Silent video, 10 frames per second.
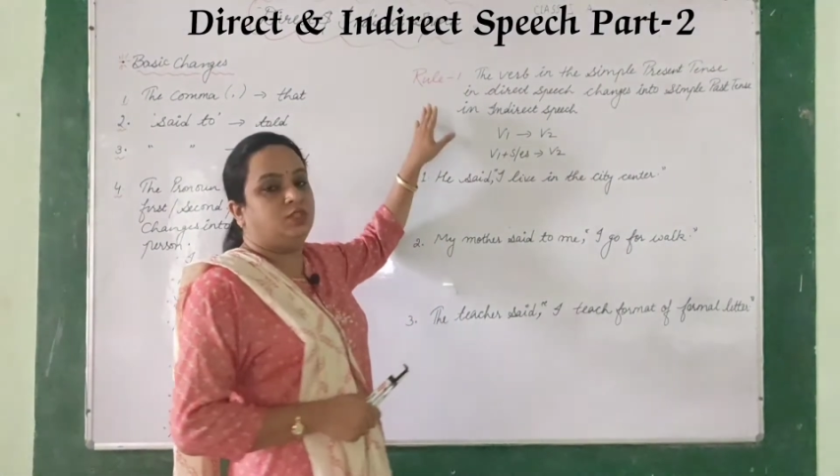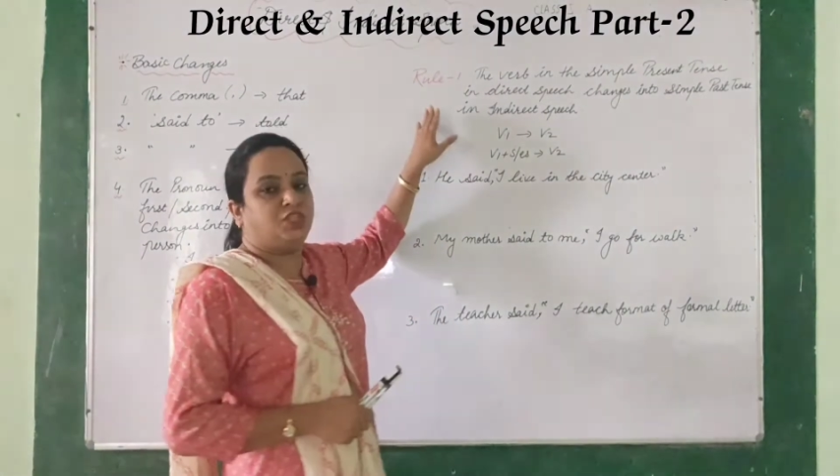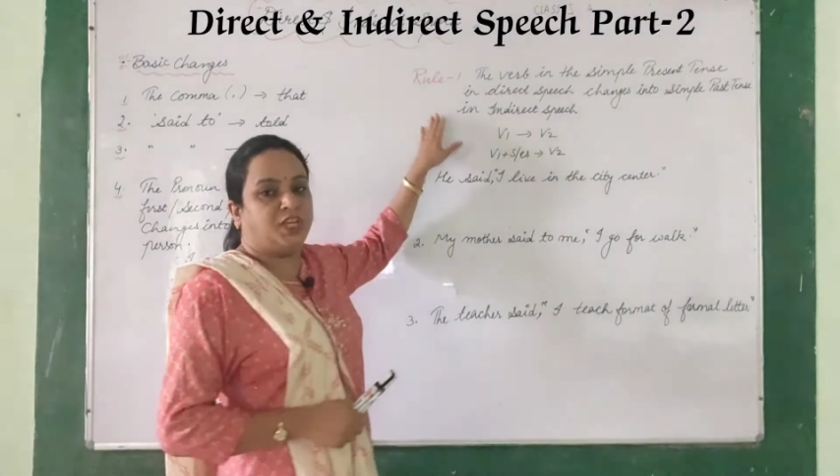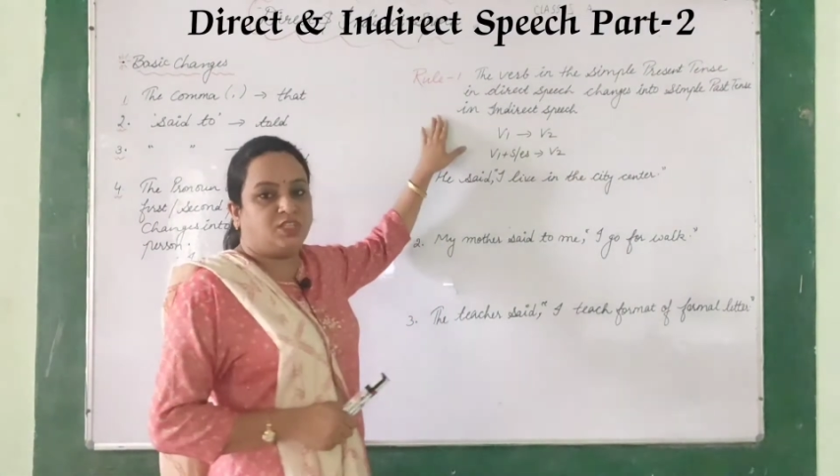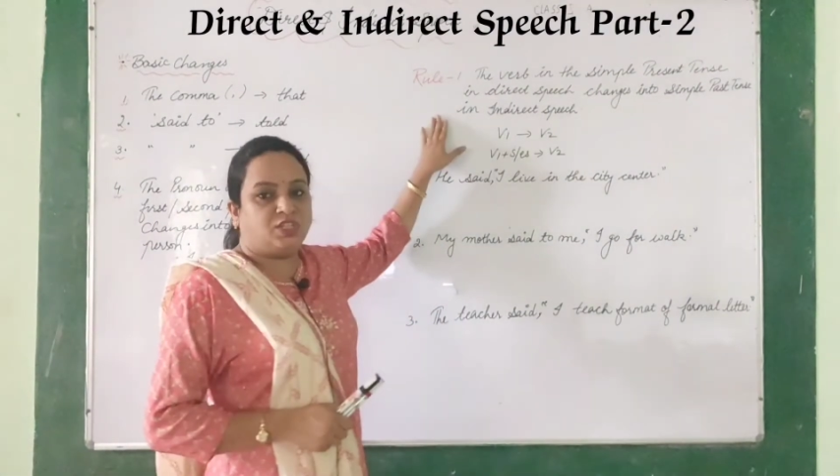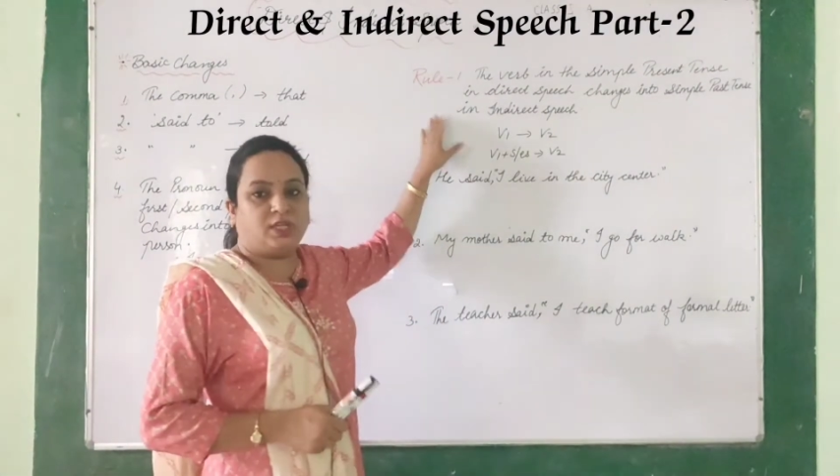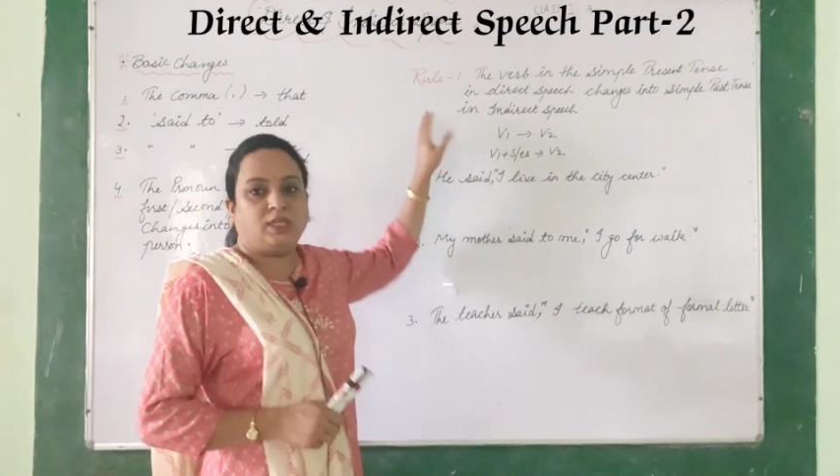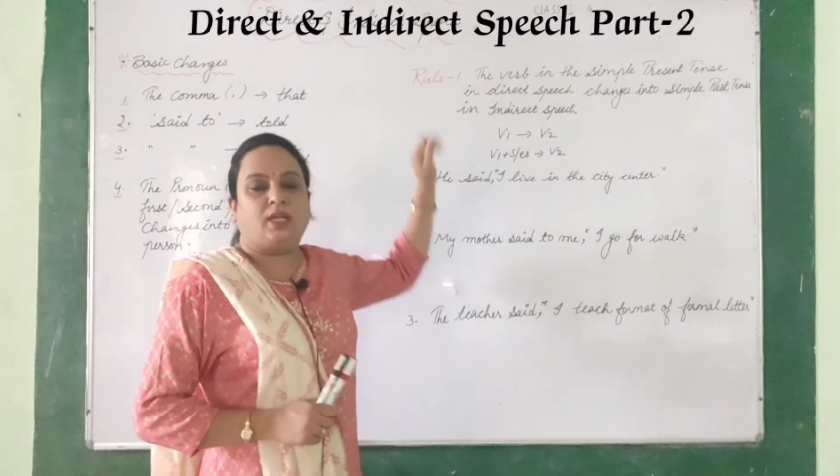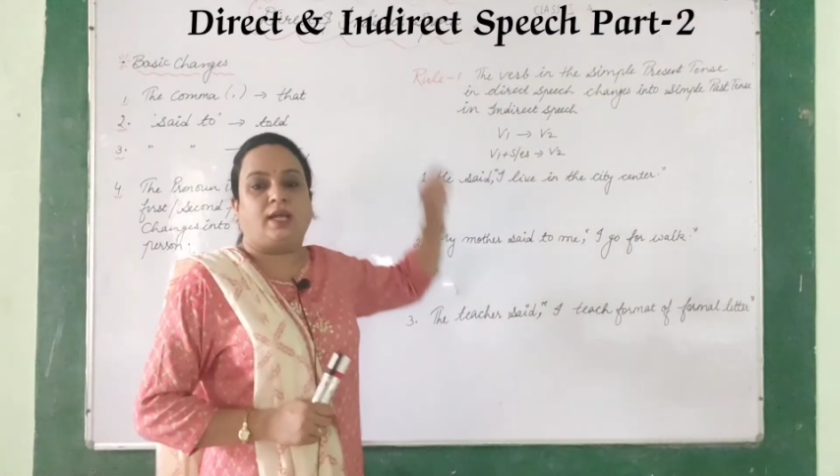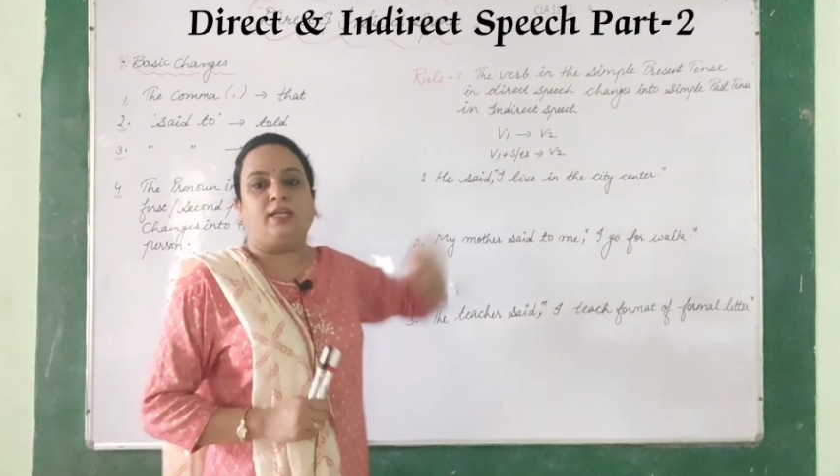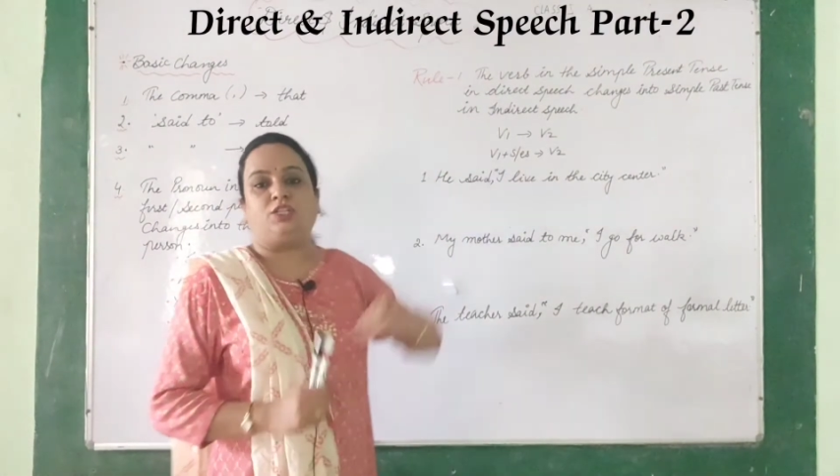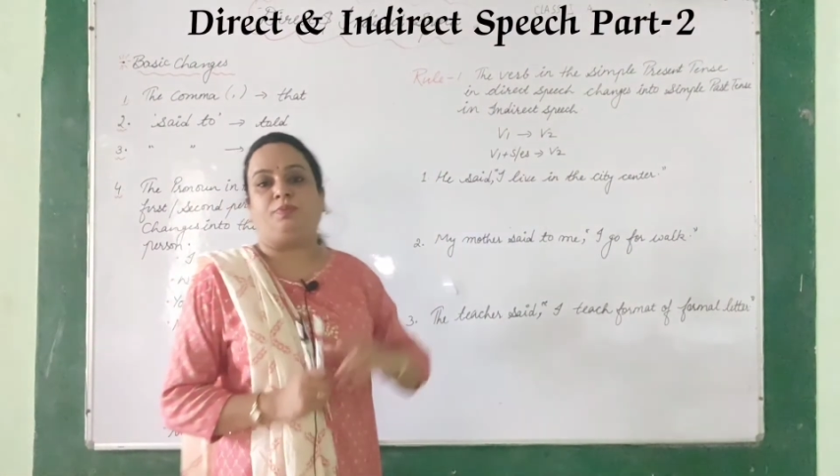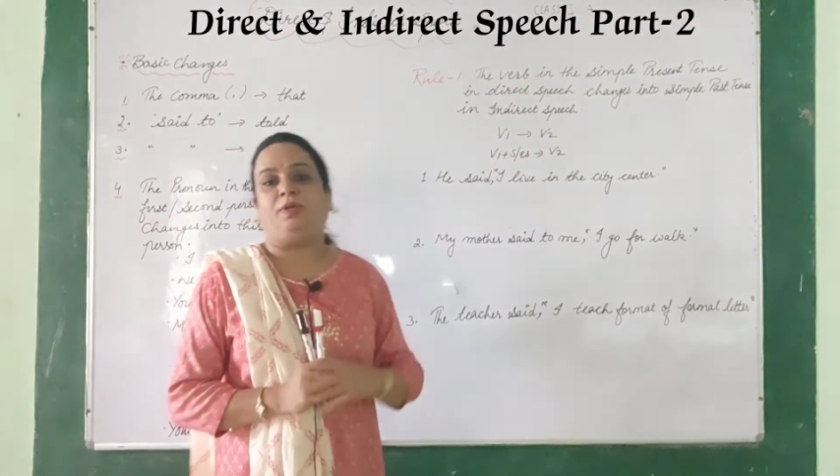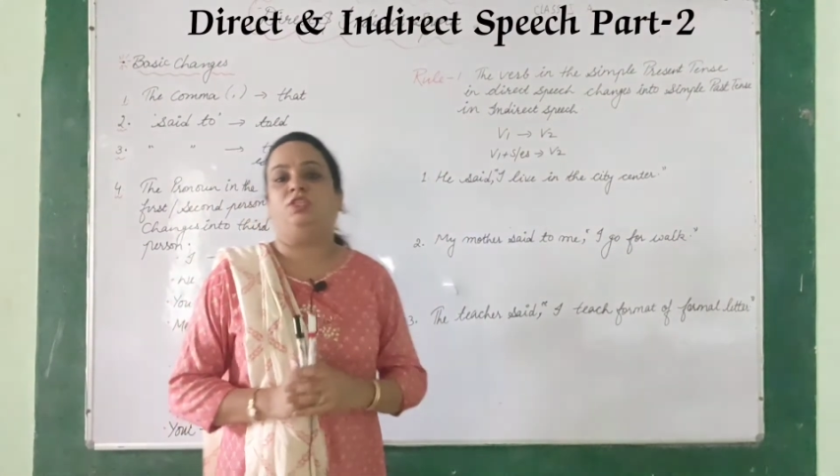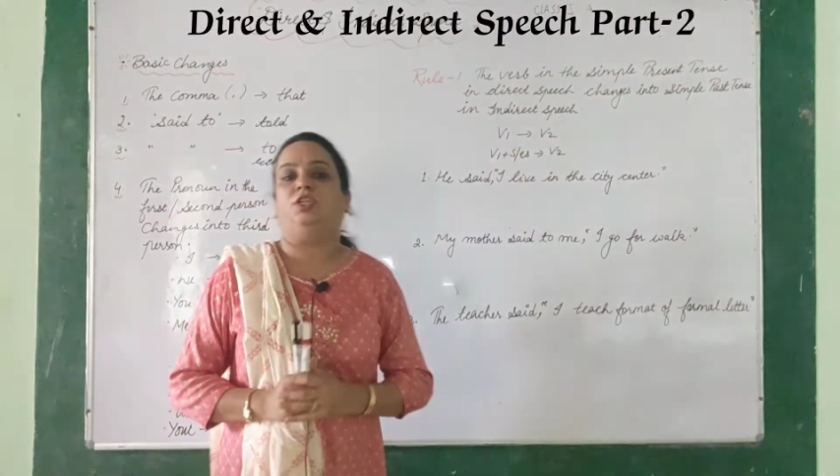changing direct
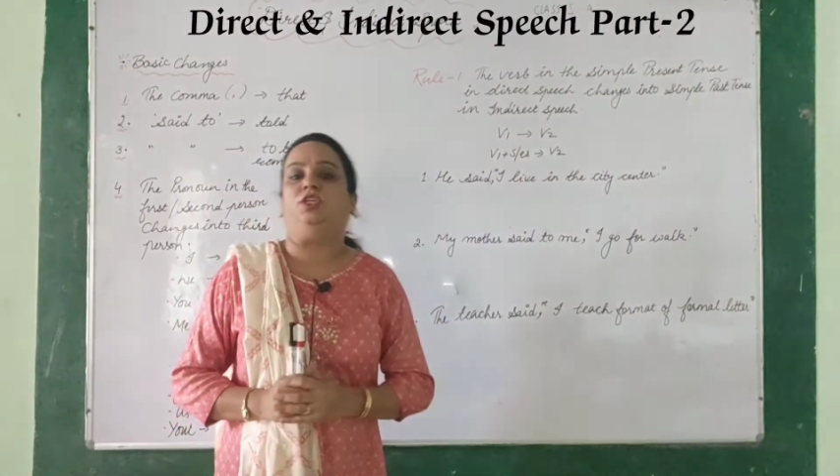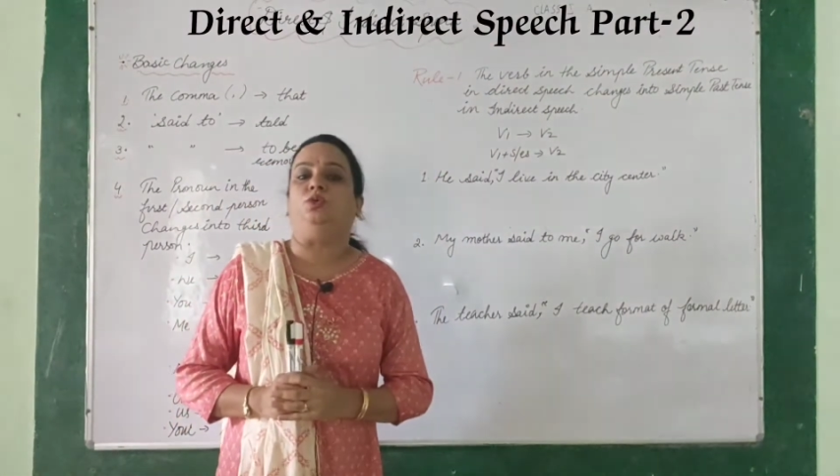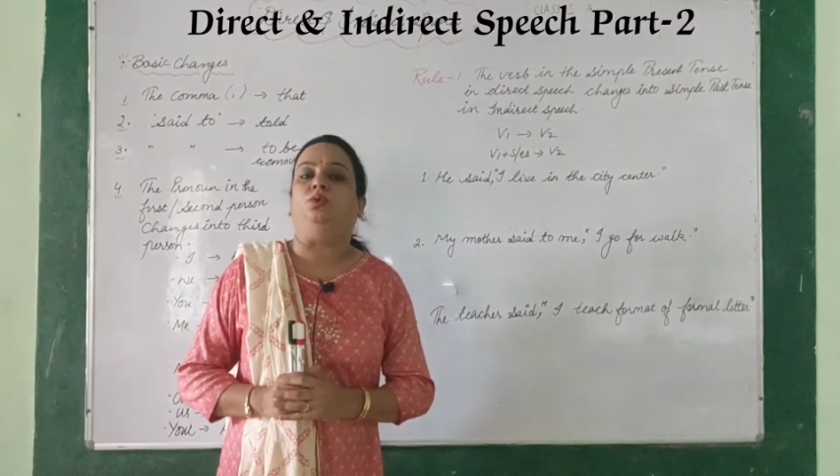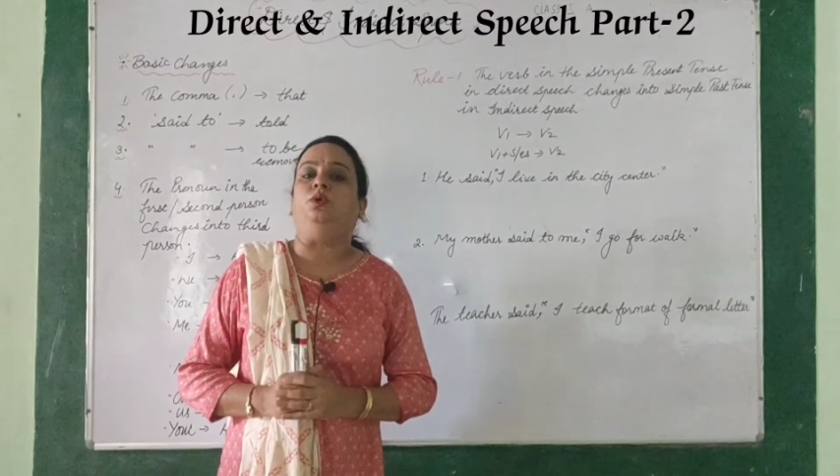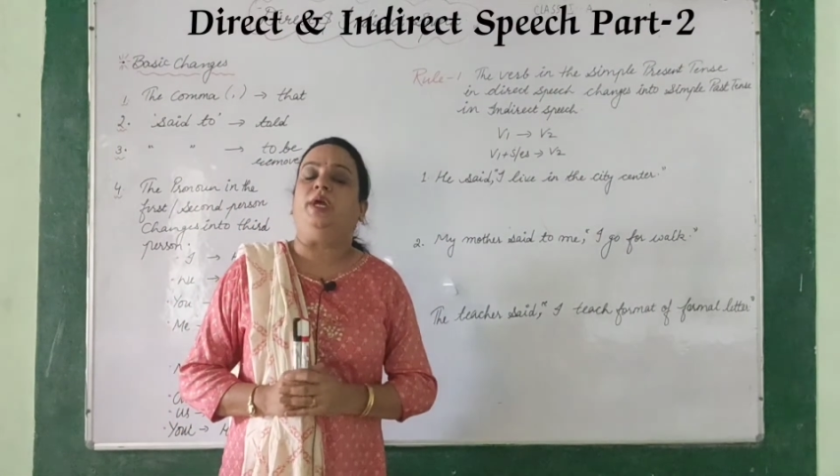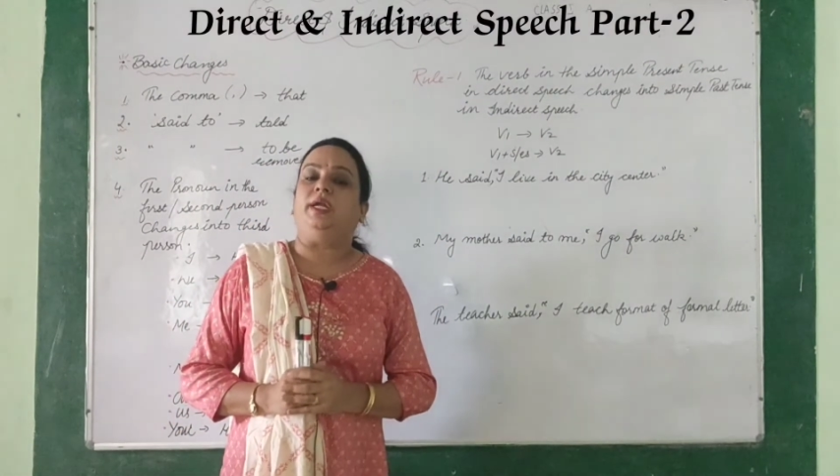speech into